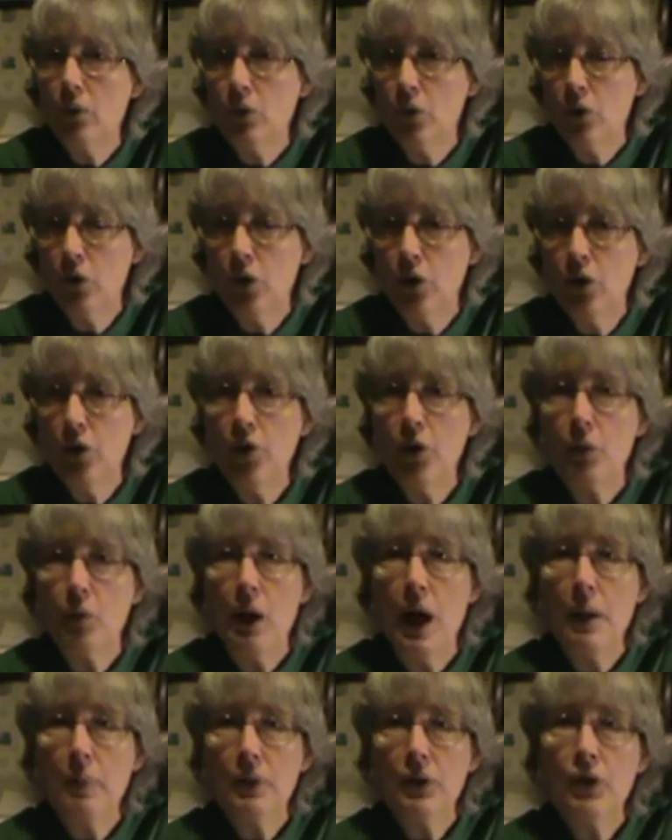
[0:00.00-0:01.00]
learned the
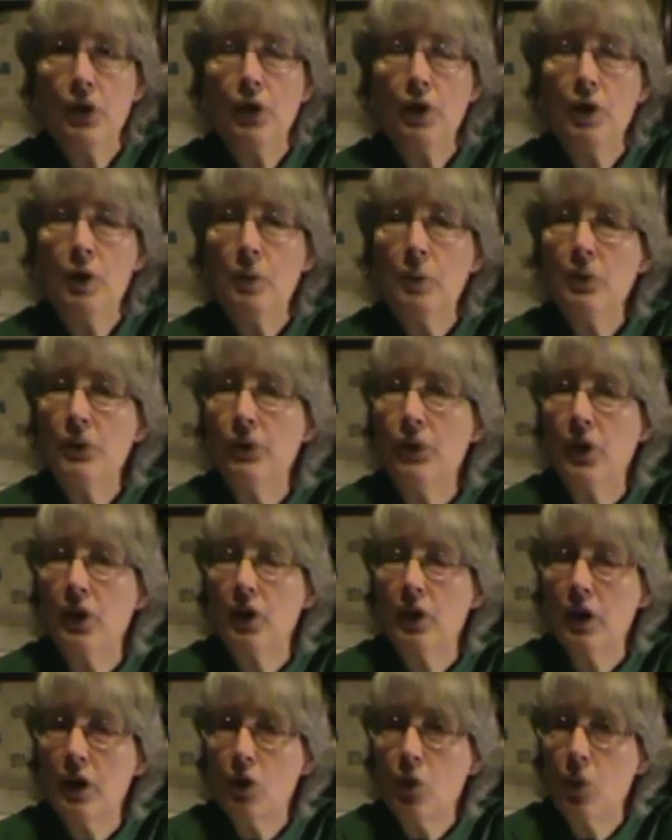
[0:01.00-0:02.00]
rabbit terms
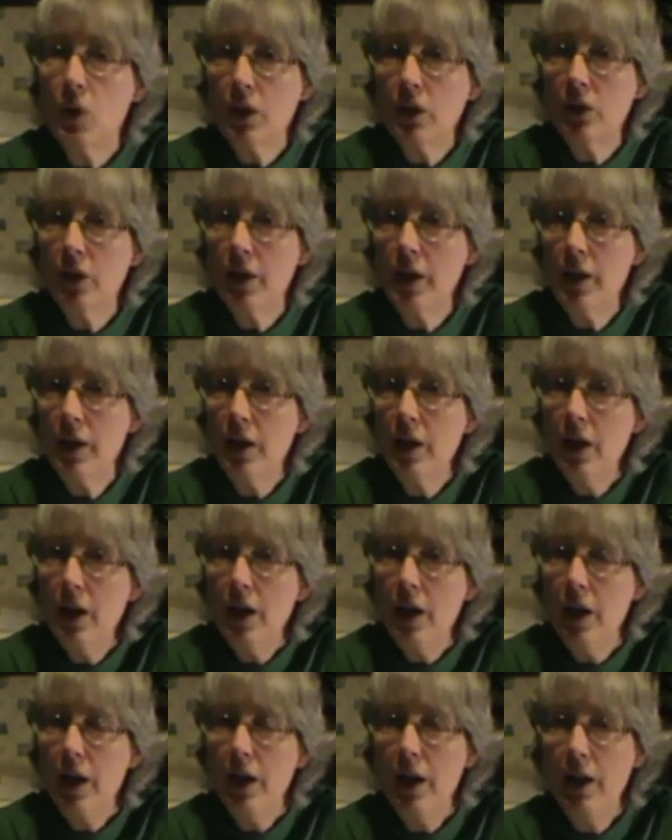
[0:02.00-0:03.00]
fairly quickly
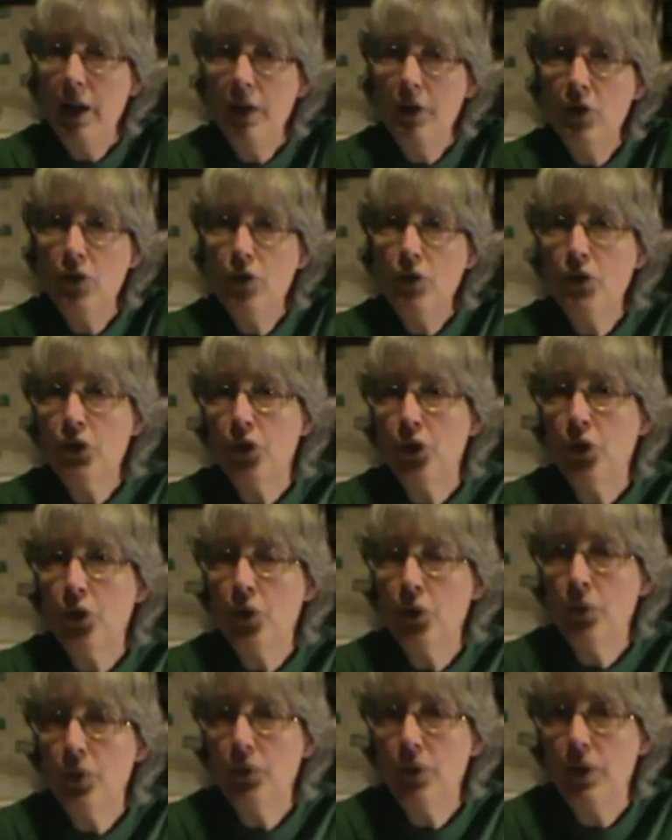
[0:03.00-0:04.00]
and
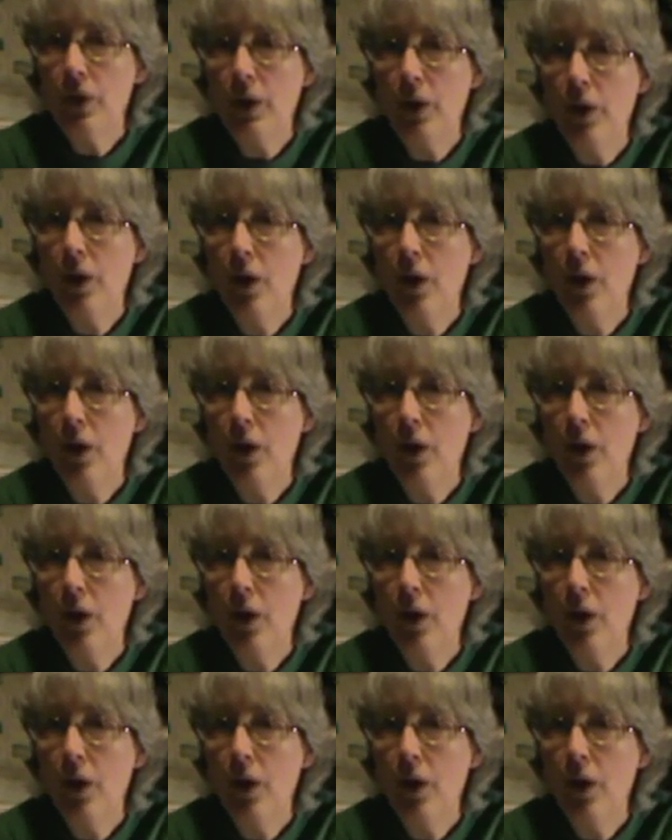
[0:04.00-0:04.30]
served